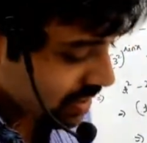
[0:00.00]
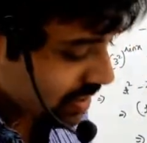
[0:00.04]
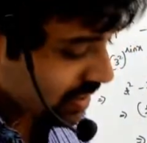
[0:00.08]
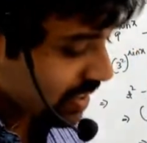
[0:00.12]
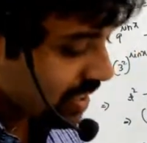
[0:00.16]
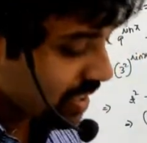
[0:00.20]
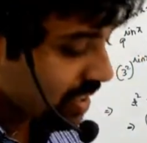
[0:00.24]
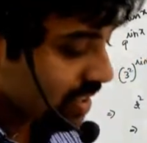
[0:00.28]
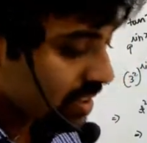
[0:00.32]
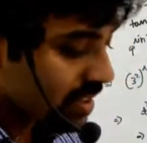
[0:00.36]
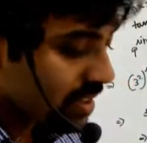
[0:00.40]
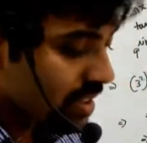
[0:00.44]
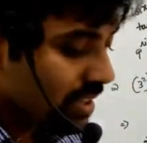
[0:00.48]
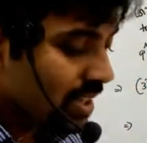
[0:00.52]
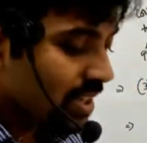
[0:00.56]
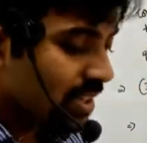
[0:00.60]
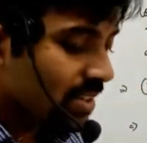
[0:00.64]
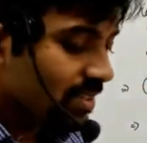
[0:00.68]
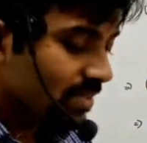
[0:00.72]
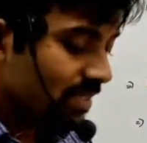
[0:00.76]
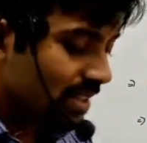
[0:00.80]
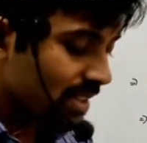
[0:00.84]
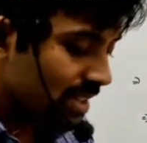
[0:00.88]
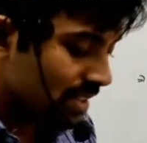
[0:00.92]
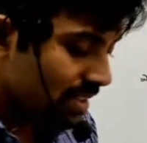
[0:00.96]
Here
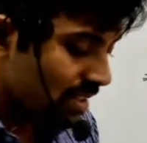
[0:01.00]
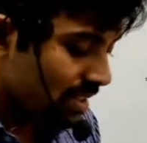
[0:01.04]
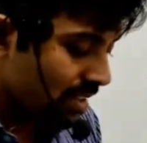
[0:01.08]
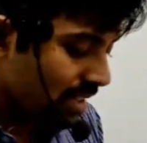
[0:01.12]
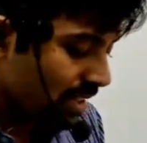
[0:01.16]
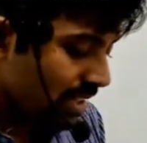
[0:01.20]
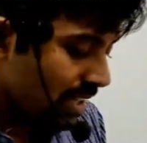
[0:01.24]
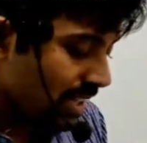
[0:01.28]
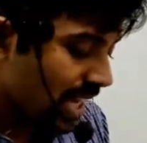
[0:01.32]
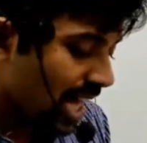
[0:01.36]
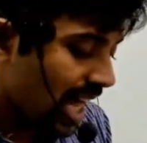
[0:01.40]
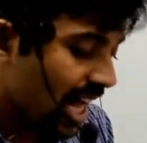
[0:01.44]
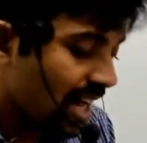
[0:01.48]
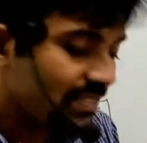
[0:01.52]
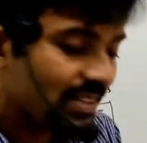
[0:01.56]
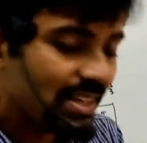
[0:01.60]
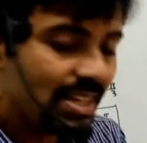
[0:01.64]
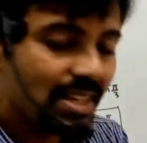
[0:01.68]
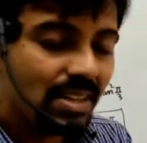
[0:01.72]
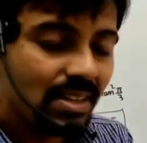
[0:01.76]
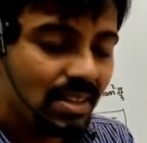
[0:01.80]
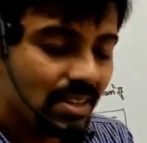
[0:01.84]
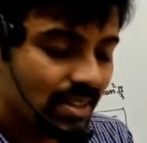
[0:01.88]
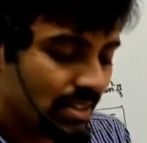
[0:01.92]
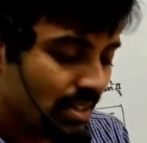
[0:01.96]
we are having
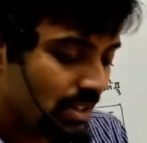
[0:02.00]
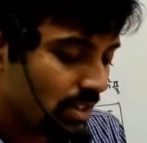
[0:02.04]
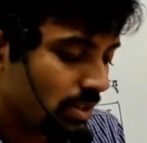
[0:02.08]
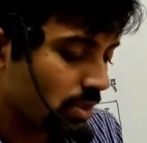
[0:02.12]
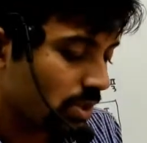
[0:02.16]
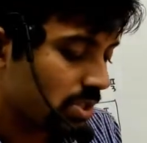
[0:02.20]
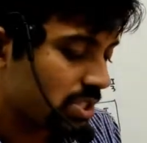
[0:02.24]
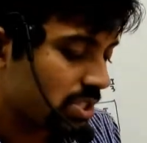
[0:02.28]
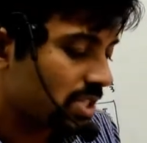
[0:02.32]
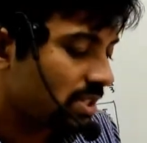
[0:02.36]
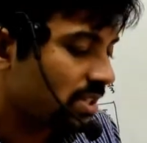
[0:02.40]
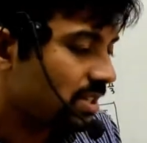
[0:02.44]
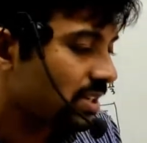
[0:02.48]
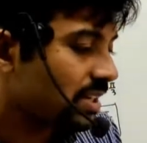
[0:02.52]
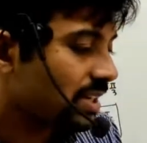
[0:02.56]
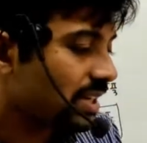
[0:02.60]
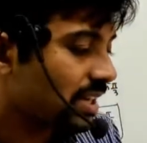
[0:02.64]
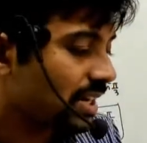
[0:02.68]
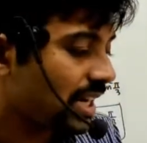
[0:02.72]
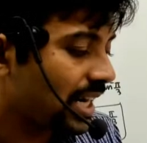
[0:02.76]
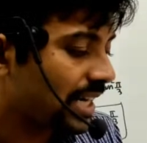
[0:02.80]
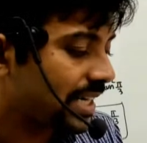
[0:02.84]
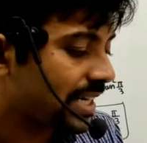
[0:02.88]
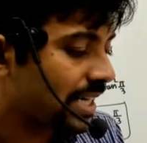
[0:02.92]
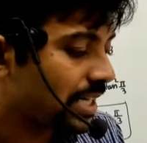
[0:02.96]
a question
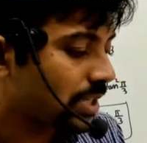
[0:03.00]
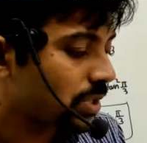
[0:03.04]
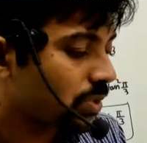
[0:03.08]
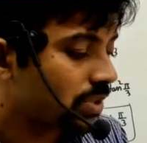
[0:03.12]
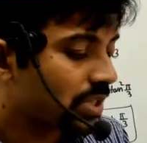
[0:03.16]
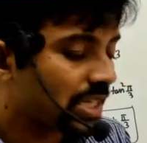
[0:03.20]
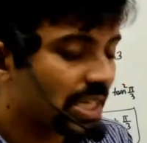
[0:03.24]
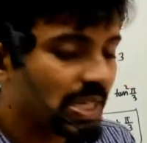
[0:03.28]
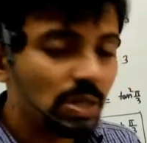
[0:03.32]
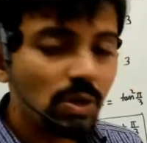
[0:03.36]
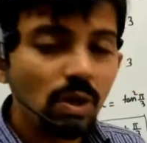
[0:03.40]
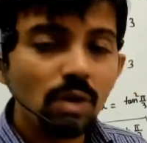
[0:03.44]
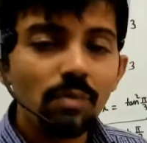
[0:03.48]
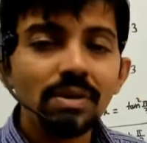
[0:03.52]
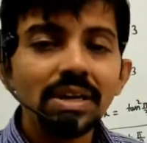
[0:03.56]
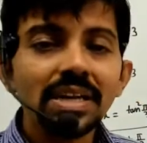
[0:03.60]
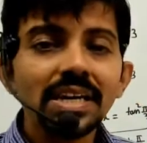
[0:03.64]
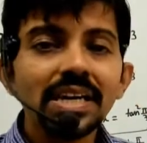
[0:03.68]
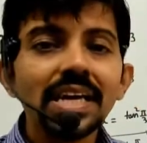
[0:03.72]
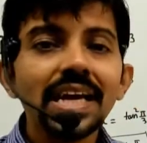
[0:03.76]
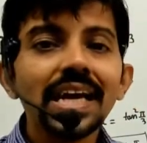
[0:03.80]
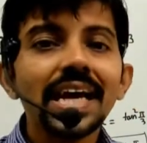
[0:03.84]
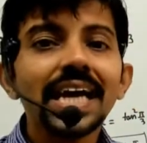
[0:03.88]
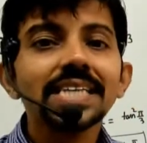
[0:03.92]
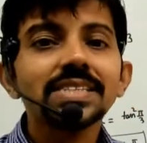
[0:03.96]
related to
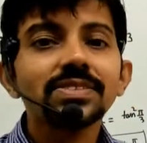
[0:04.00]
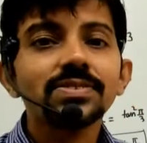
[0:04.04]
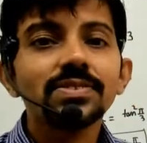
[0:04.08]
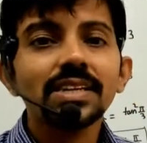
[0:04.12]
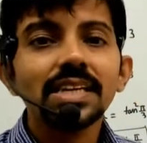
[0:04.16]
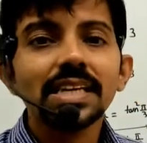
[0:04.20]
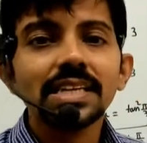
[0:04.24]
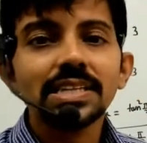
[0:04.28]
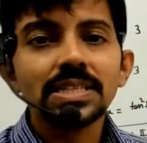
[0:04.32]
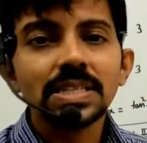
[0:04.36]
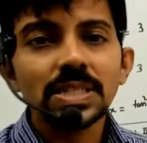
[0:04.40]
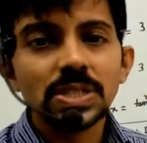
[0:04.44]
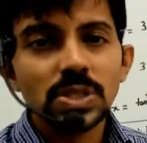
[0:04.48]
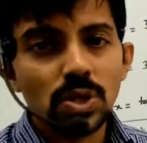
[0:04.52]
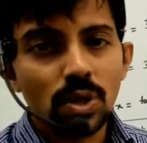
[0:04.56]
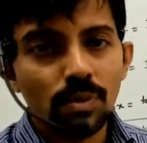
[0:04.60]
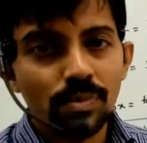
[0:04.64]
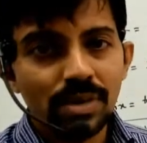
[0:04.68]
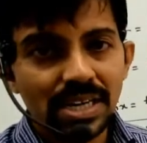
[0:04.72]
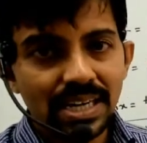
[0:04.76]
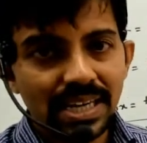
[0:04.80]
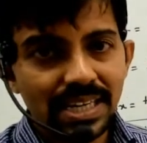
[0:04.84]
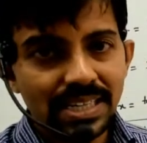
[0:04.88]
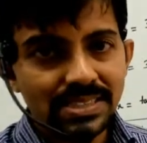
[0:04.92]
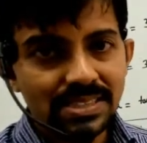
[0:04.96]
trigonometry as well as
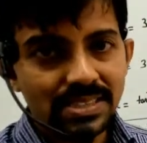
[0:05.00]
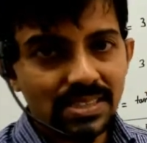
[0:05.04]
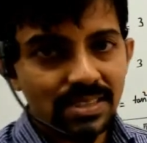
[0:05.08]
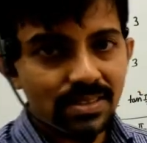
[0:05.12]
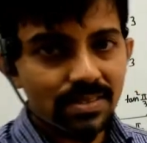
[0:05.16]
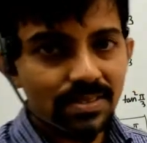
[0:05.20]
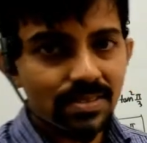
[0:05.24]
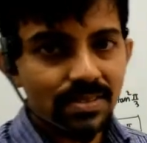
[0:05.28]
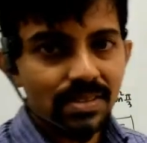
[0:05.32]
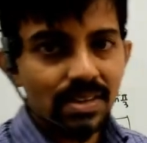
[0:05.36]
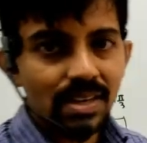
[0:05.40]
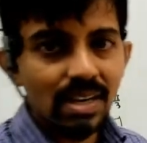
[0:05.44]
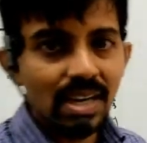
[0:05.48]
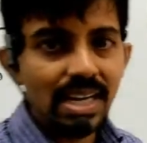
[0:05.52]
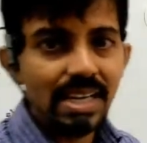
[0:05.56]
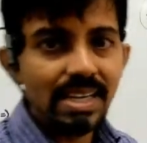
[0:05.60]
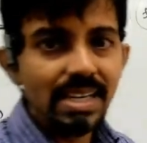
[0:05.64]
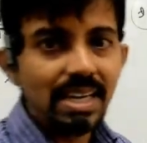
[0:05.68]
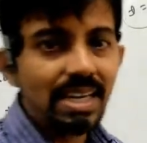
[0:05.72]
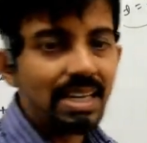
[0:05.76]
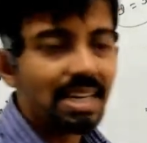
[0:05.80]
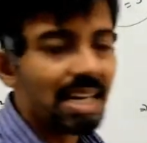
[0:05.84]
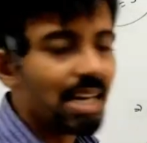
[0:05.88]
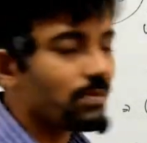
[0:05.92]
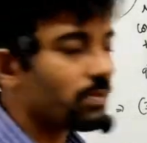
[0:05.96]
geometric series.
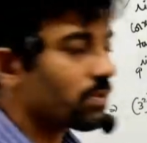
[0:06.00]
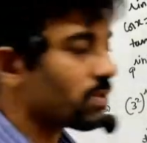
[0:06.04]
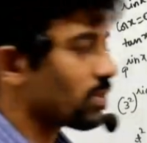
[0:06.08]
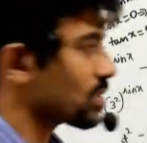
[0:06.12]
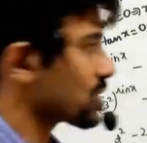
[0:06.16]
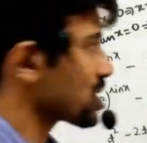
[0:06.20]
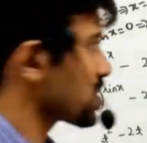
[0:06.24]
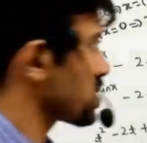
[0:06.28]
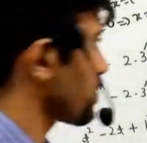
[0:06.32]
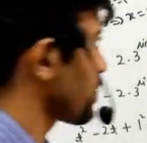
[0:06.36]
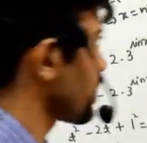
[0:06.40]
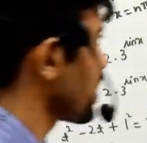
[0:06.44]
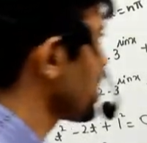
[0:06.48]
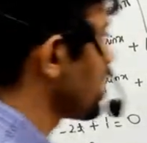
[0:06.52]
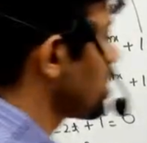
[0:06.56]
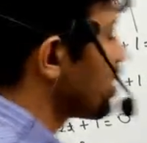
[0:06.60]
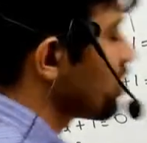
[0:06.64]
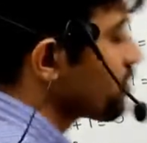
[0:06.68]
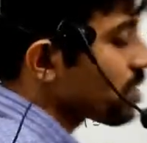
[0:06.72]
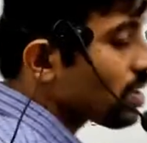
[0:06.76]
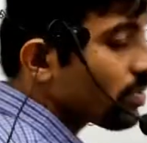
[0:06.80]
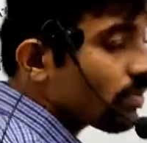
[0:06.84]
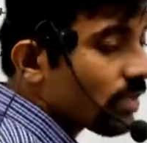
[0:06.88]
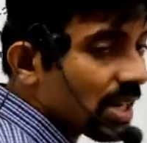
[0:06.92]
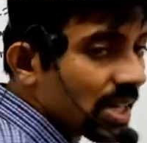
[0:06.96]
Linking that question
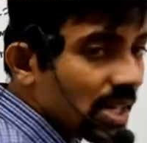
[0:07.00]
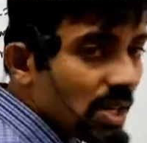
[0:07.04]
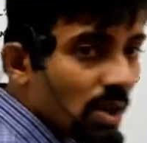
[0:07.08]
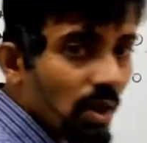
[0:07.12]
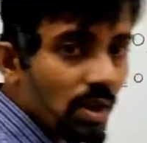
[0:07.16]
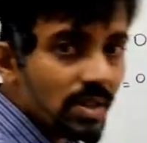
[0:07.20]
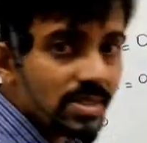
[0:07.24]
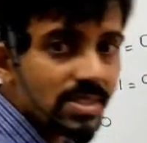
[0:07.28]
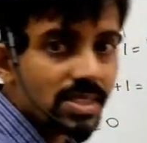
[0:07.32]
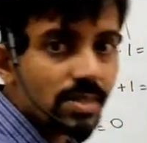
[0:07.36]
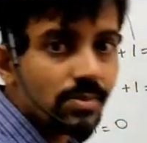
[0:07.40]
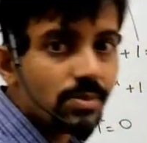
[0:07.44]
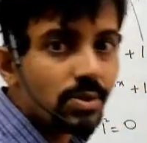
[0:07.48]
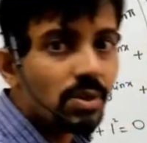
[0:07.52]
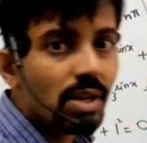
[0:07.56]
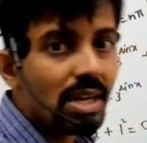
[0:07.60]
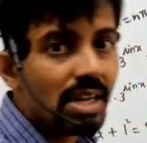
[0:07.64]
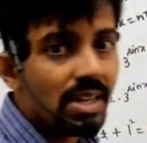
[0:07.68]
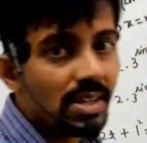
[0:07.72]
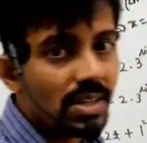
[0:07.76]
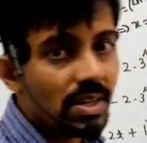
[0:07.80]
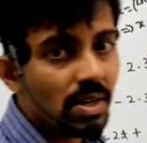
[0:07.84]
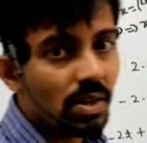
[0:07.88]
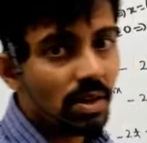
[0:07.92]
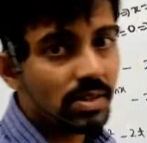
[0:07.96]
from one concept to
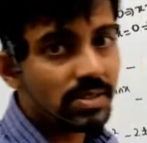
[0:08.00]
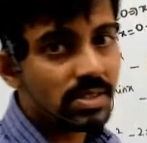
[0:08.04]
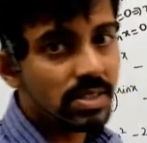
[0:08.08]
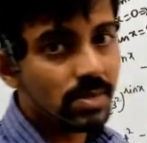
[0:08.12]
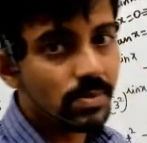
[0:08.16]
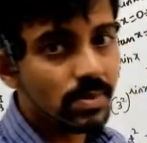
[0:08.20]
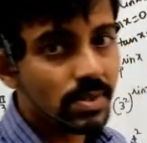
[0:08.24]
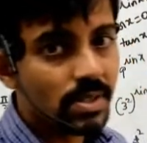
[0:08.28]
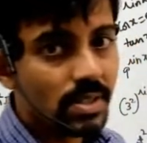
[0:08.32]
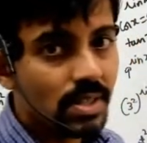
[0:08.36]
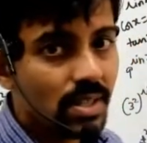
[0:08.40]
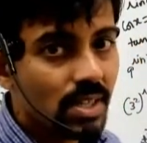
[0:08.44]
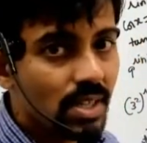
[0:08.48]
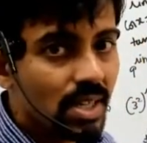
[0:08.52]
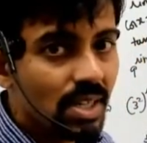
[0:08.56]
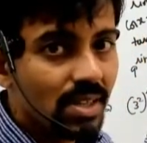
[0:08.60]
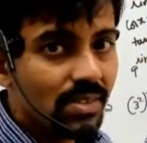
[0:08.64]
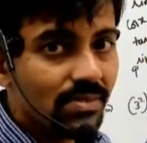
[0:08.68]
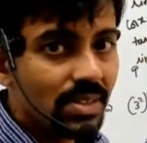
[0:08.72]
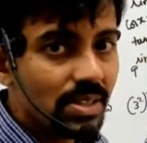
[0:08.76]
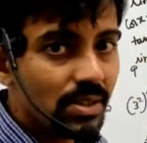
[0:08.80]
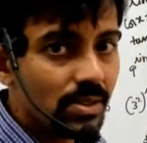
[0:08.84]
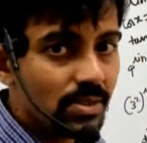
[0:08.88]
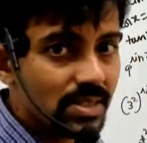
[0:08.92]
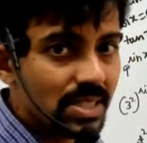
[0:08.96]
another concept.
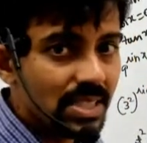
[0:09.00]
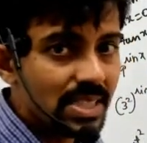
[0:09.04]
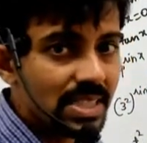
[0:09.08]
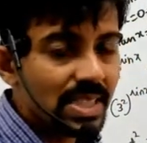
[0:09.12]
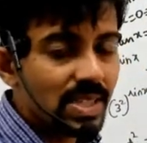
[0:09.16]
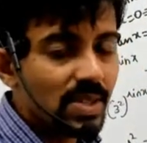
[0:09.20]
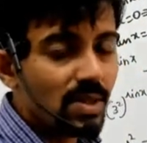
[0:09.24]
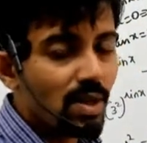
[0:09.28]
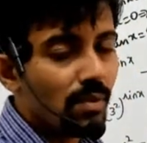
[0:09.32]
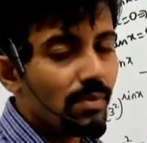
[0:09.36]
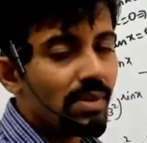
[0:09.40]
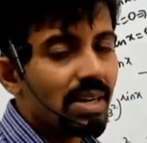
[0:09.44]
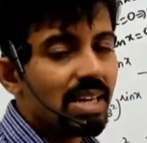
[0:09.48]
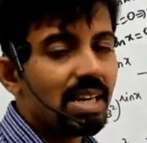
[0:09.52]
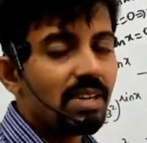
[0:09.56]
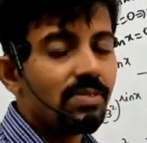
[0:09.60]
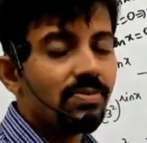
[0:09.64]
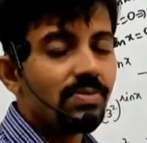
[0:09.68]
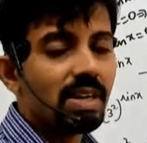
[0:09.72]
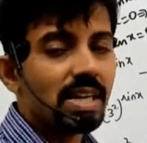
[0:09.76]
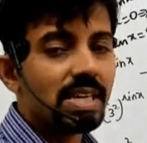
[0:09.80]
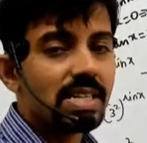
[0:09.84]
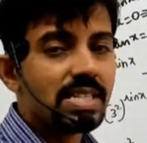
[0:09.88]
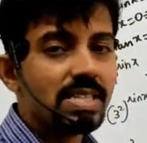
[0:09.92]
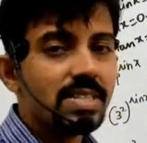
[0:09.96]
We are using trigonometric
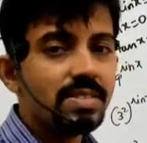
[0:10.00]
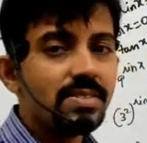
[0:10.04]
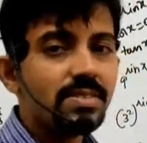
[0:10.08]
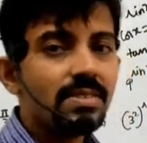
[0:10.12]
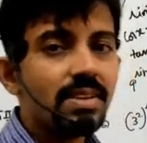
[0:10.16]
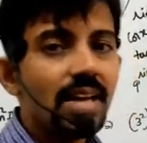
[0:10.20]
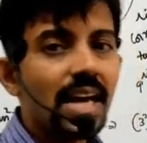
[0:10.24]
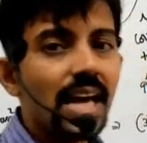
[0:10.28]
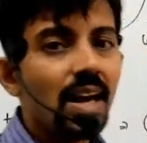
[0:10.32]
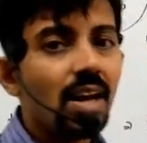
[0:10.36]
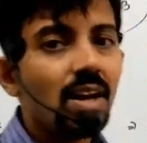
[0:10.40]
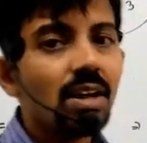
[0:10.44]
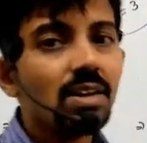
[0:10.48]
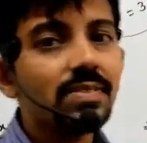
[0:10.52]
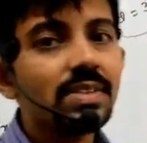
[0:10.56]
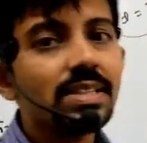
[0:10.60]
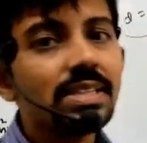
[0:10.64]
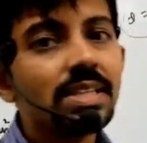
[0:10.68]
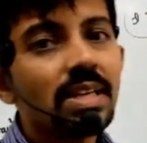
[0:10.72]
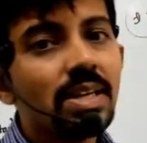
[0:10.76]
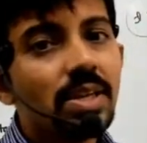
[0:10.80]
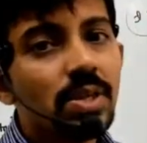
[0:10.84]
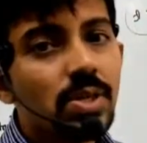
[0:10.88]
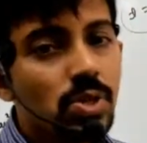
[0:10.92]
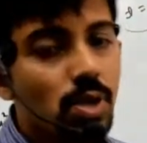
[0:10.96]
functions along with
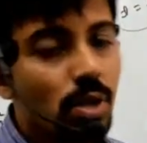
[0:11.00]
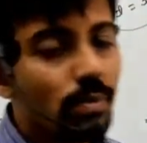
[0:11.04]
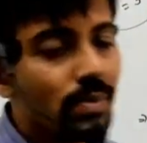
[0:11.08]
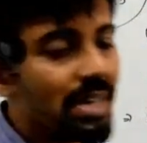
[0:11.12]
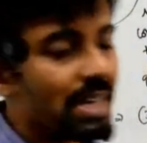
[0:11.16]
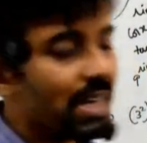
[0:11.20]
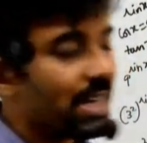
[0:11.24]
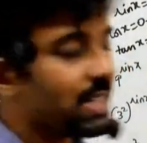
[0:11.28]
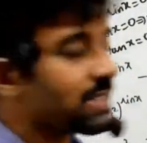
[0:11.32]
geometric